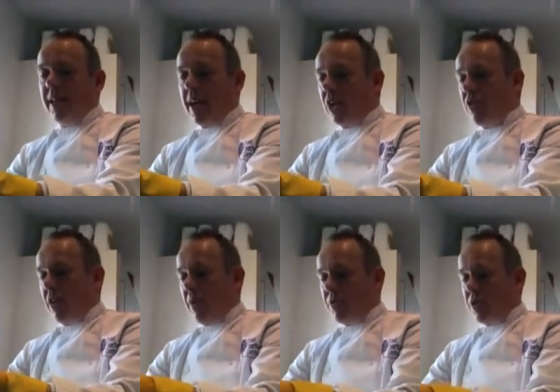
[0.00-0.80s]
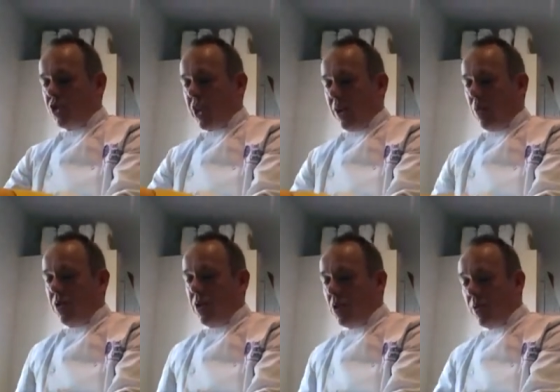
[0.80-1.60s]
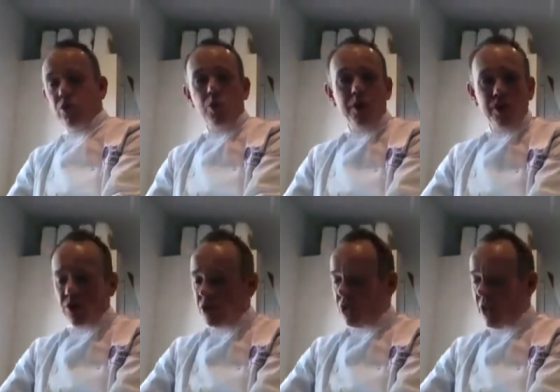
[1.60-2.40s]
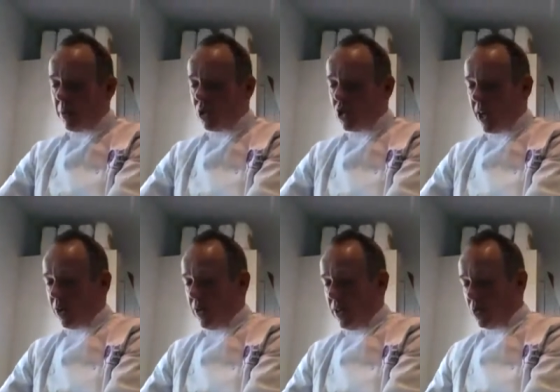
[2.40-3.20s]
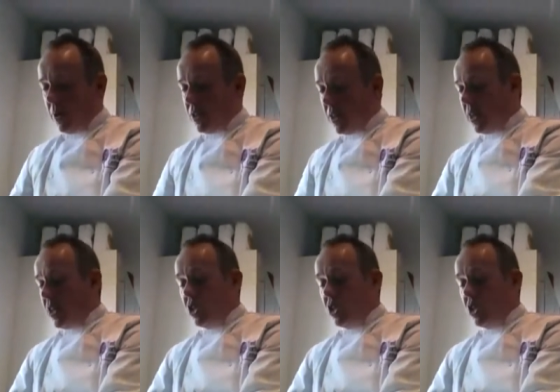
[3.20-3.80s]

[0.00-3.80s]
Get a grown-up to check with you. It's always good to double check on these ones,